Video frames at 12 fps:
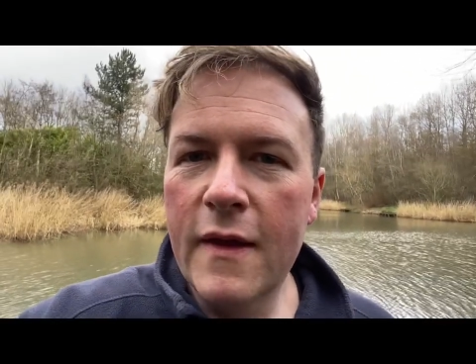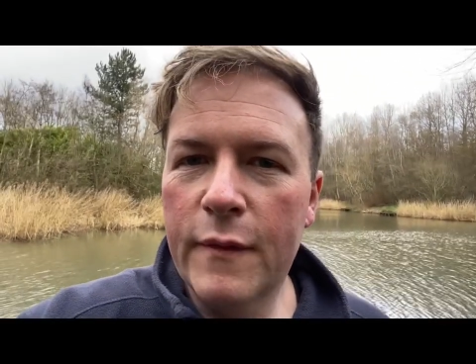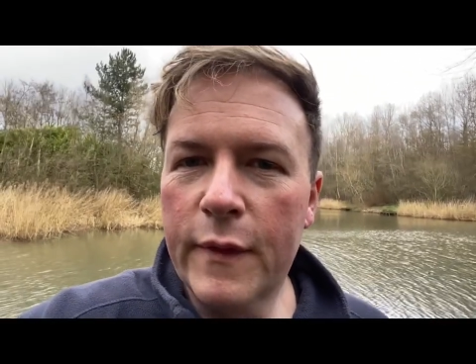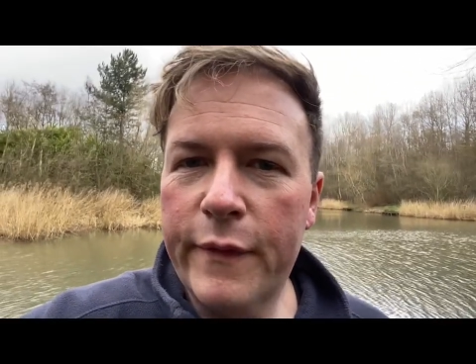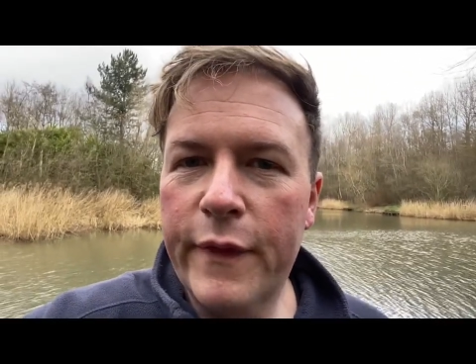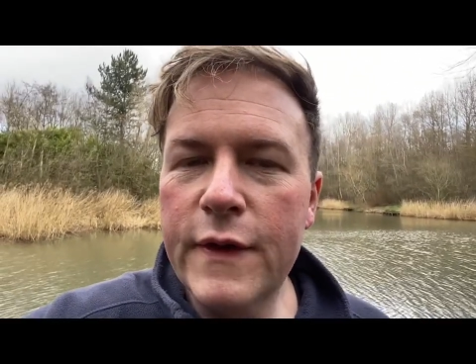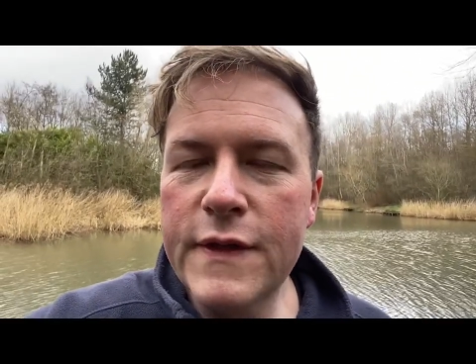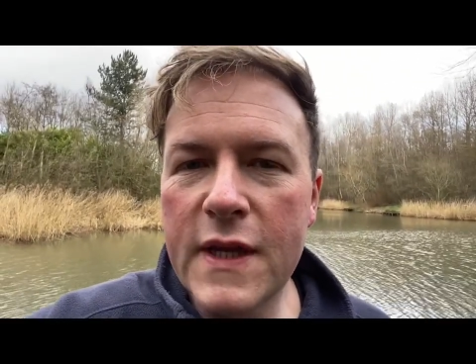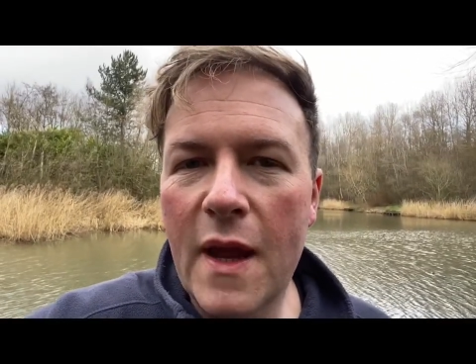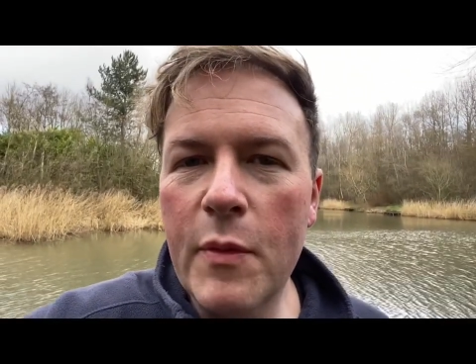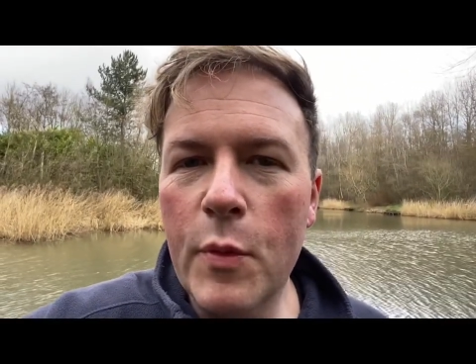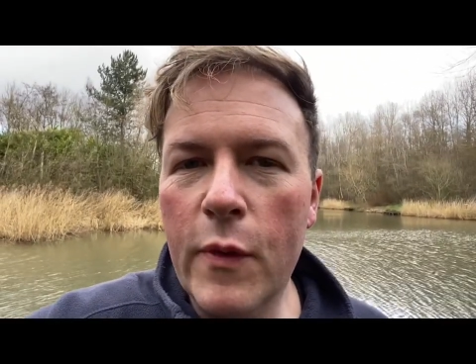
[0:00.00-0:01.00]
For the first
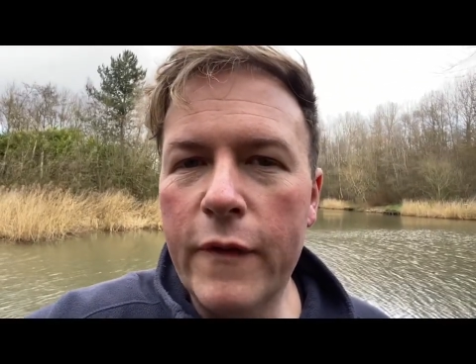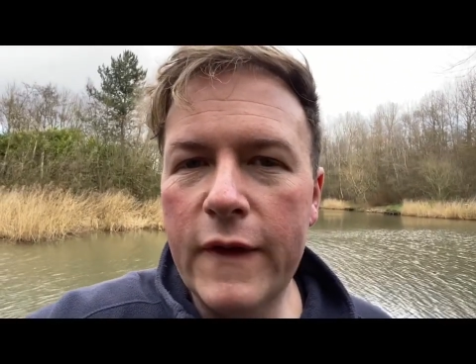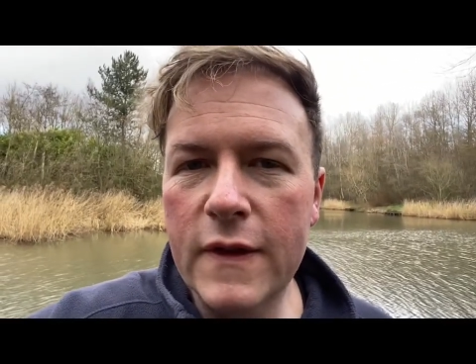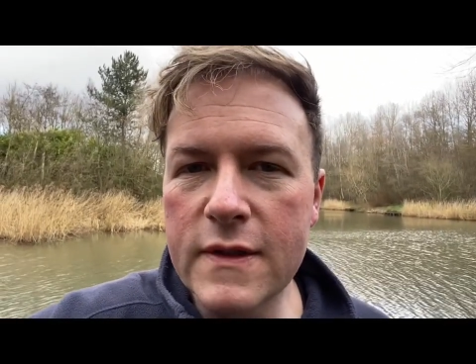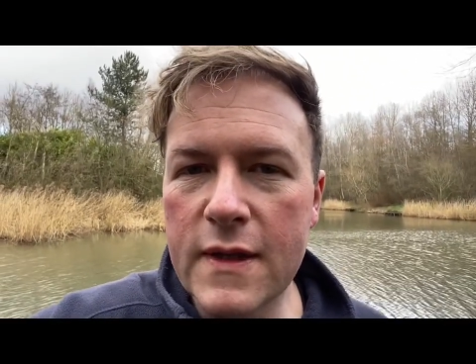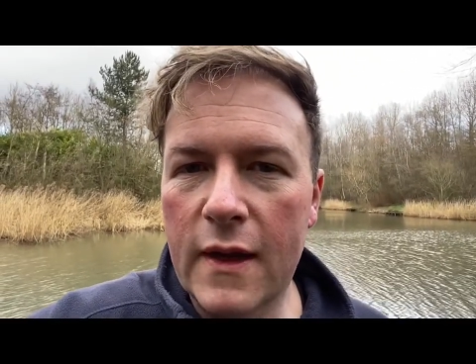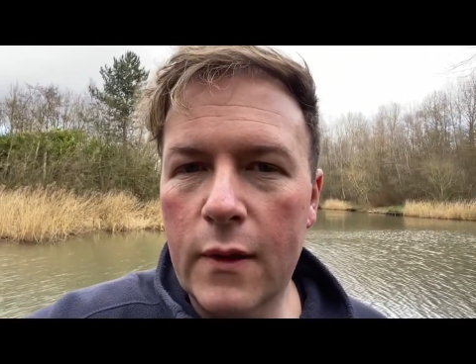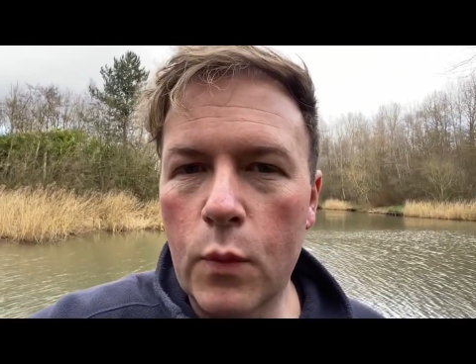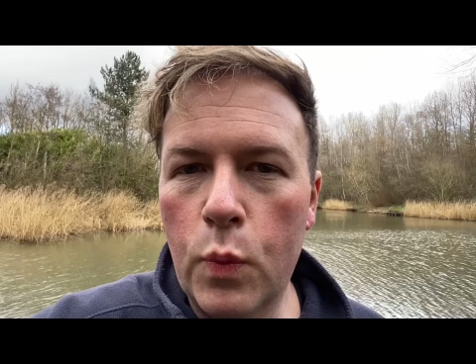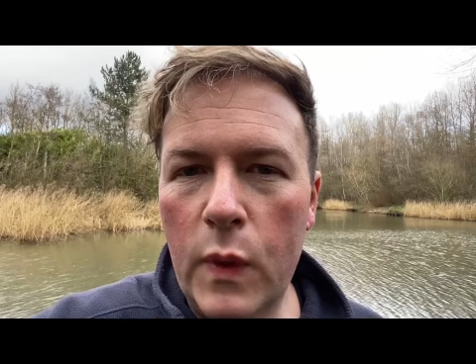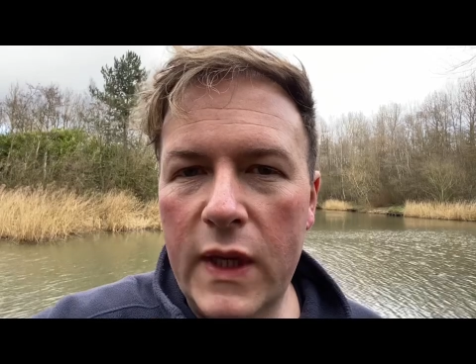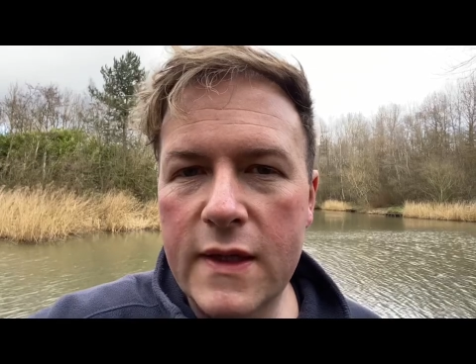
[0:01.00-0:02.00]
time in what feels like
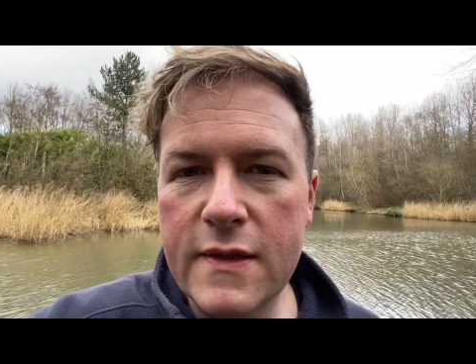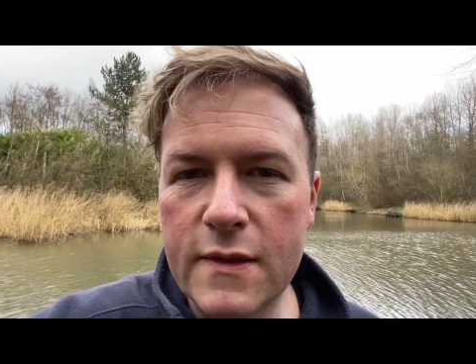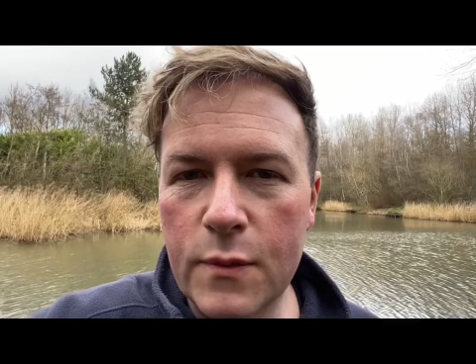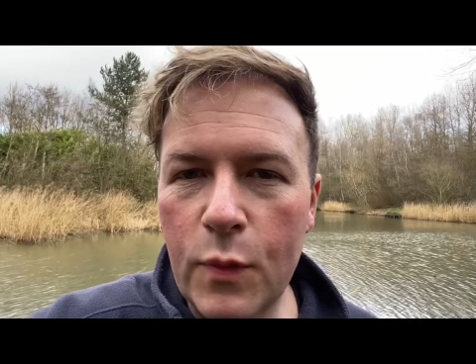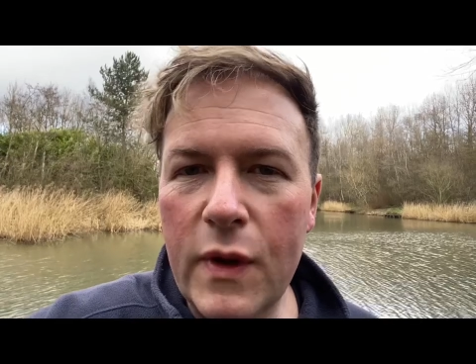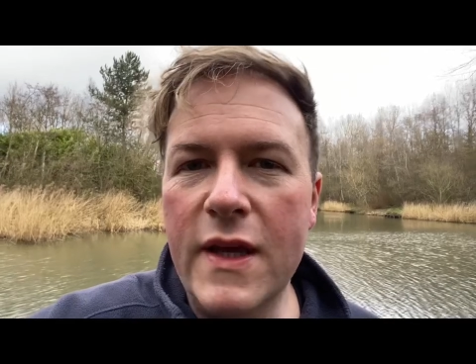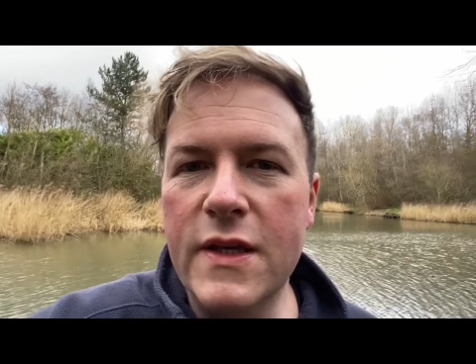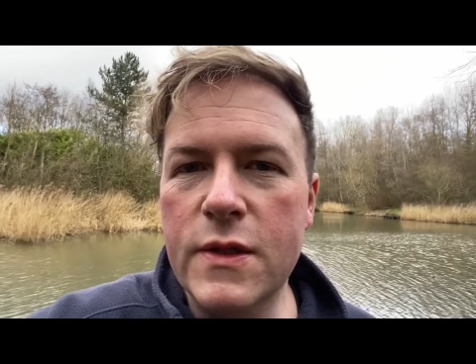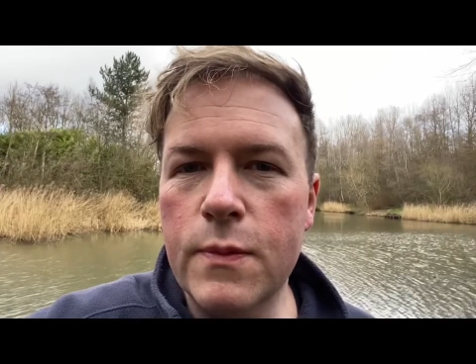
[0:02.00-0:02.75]
weeks and weeks,